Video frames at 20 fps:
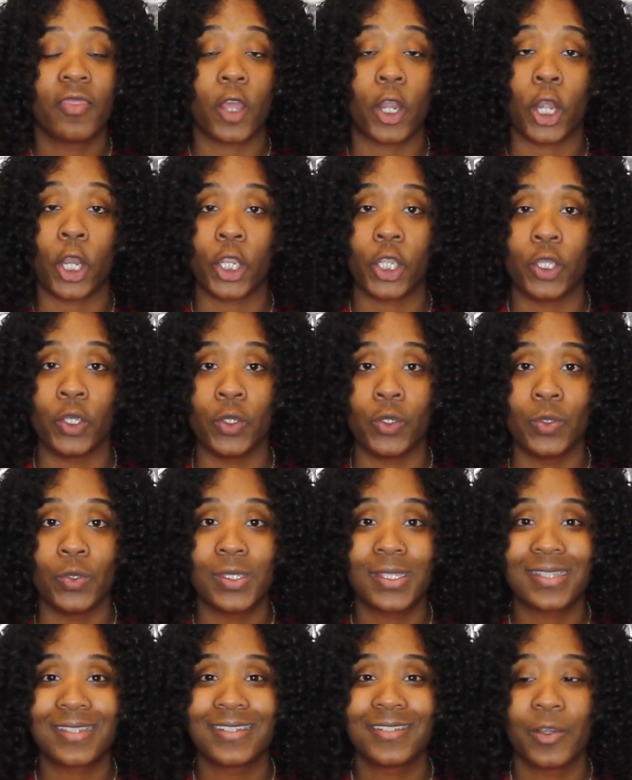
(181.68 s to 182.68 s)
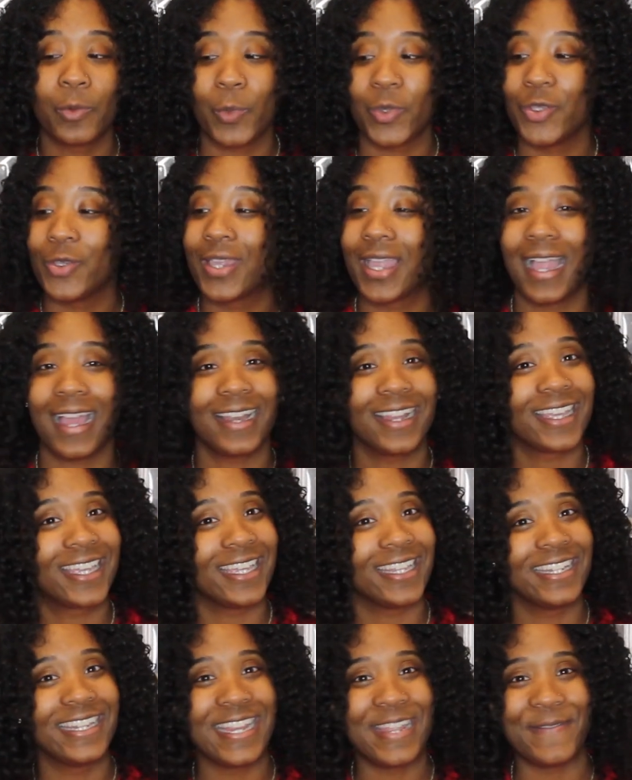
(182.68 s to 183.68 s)
that are used when you kind of
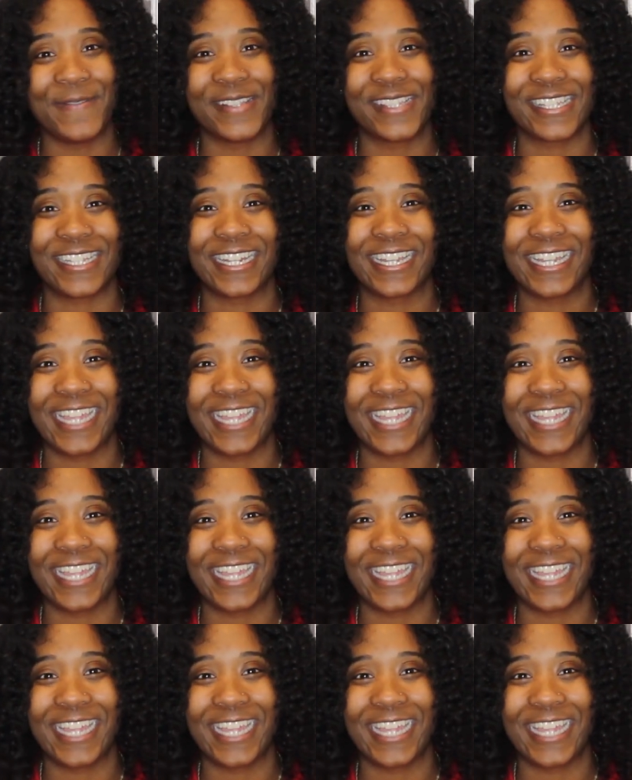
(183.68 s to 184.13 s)
get deep into the